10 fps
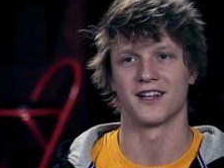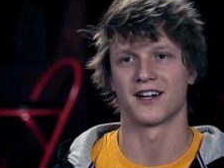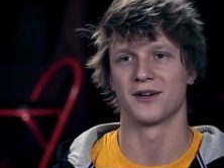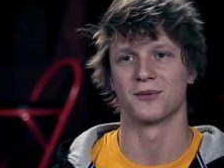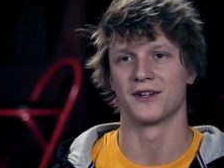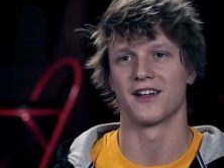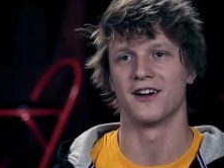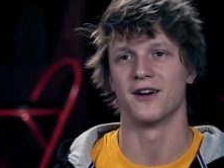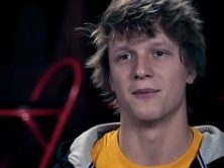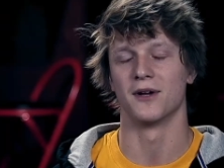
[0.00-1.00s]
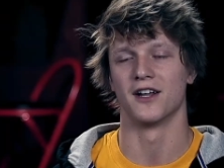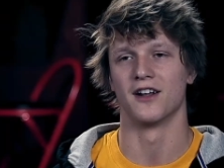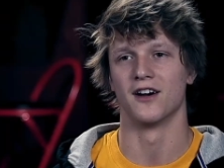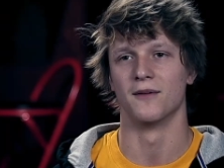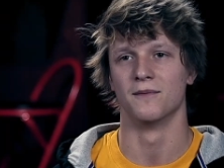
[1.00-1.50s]
not gonna bring that up. And
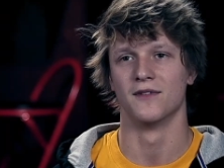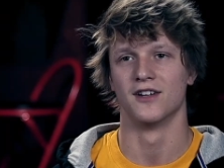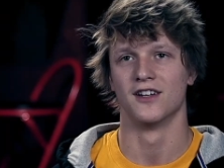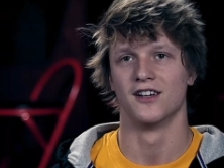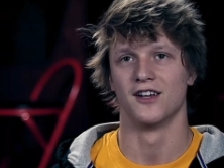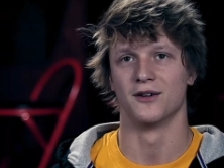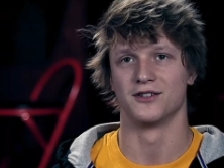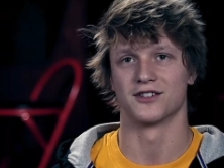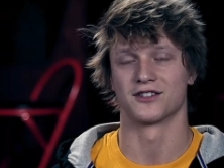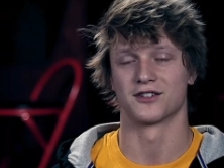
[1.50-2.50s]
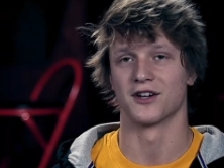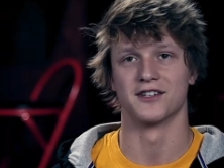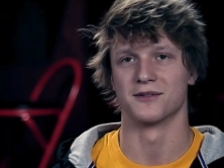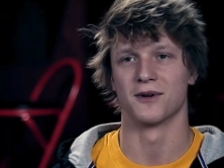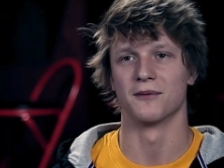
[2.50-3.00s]
um, it was just a
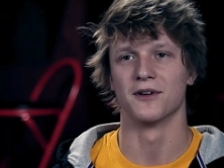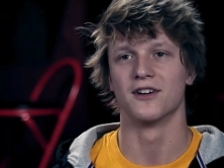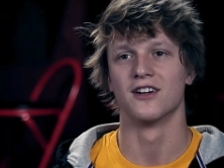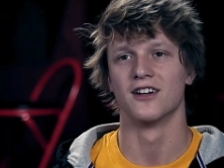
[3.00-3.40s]
crazy moment.